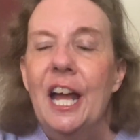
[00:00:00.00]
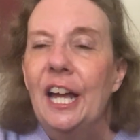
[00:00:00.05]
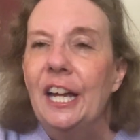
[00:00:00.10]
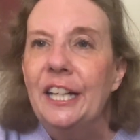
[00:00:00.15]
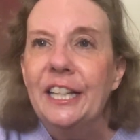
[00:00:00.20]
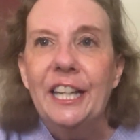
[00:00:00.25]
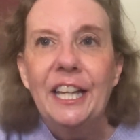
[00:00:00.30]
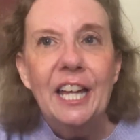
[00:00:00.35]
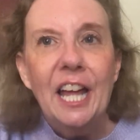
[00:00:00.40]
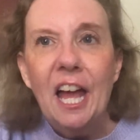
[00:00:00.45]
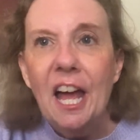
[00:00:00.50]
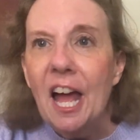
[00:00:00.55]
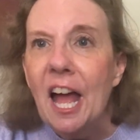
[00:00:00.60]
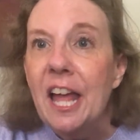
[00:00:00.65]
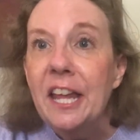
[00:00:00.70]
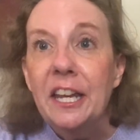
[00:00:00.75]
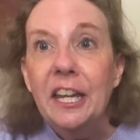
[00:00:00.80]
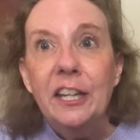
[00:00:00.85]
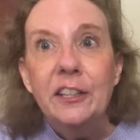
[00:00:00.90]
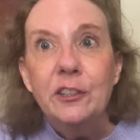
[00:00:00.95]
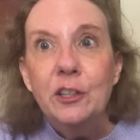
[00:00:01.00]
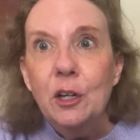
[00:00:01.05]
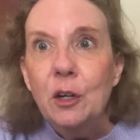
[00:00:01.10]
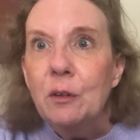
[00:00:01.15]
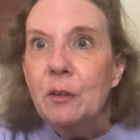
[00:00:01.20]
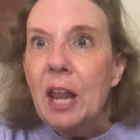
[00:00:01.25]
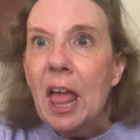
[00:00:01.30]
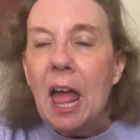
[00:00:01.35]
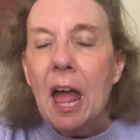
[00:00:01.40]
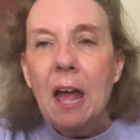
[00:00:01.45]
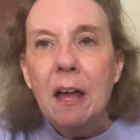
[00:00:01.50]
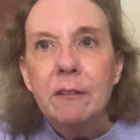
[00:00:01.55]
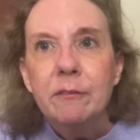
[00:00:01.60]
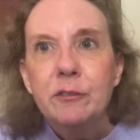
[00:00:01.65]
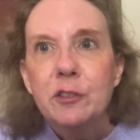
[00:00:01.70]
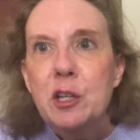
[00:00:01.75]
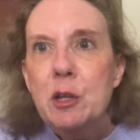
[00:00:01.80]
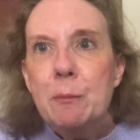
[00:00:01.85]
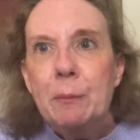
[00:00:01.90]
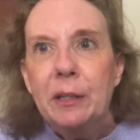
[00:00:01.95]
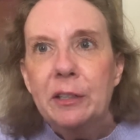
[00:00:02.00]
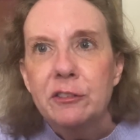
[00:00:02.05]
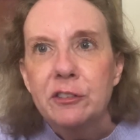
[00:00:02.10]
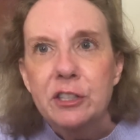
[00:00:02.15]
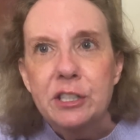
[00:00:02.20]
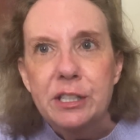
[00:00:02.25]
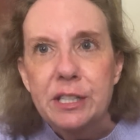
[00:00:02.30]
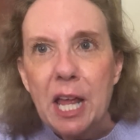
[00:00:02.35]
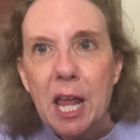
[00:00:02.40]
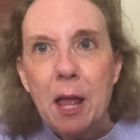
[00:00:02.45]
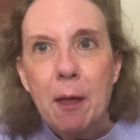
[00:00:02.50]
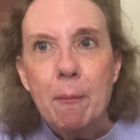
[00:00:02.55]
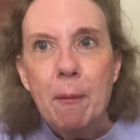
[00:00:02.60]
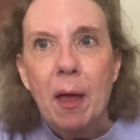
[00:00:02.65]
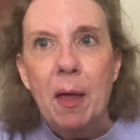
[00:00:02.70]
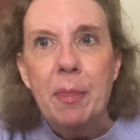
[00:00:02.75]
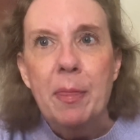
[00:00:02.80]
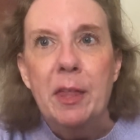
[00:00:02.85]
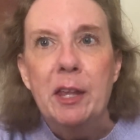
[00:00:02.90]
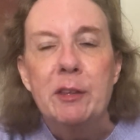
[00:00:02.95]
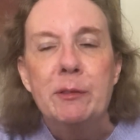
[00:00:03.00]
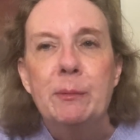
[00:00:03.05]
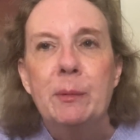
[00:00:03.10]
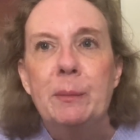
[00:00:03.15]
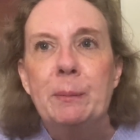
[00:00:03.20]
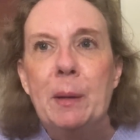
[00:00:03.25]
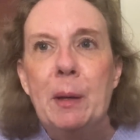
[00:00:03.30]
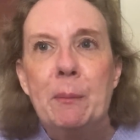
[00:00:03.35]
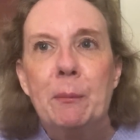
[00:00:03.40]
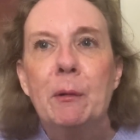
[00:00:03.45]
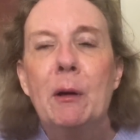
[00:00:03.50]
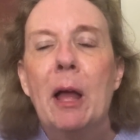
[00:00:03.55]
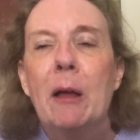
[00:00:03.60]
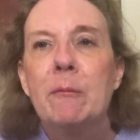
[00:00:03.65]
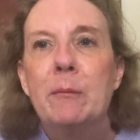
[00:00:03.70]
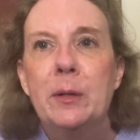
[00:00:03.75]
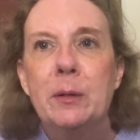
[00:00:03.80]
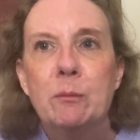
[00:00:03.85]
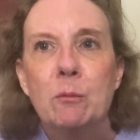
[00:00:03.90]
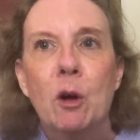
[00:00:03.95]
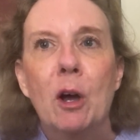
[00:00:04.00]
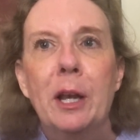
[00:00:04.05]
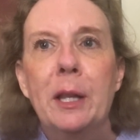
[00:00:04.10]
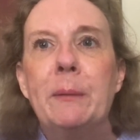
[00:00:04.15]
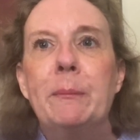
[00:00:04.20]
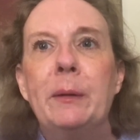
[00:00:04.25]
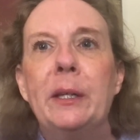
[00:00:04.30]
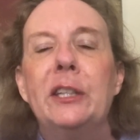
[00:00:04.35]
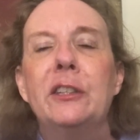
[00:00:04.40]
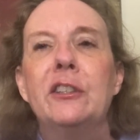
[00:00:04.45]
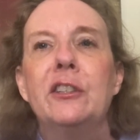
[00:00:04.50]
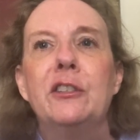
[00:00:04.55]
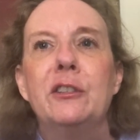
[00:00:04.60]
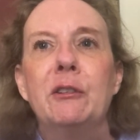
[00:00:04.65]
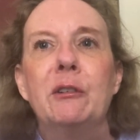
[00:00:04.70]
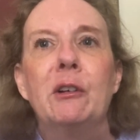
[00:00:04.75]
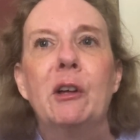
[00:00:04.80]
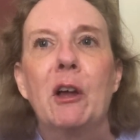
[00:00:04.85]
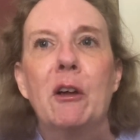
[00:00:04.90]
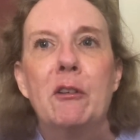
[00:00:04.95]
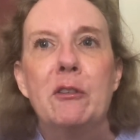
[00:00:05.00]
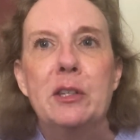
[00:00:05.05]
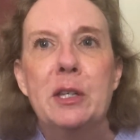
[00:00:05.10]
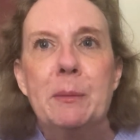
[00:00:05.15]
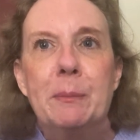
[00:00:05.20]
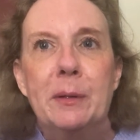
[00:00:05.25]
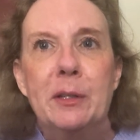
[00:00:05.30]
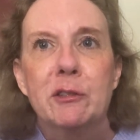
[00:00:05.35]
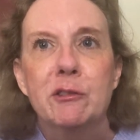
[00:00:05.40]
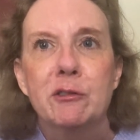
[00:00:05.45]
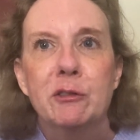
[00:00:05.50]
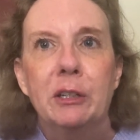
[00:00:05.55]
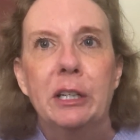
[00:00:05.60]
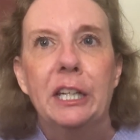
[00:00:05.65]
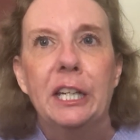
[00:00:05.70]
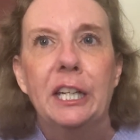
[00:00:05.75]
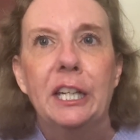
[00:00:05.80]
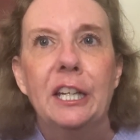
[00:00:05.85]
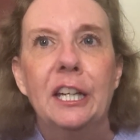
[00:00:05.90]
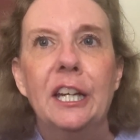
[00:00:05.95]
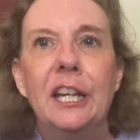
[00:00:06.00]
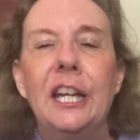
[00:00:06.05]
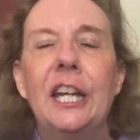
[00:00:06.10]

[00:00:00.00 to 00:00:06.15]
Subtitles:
Again, and I don't have too much to say about this, but people have been wanting me to do a cozy mystery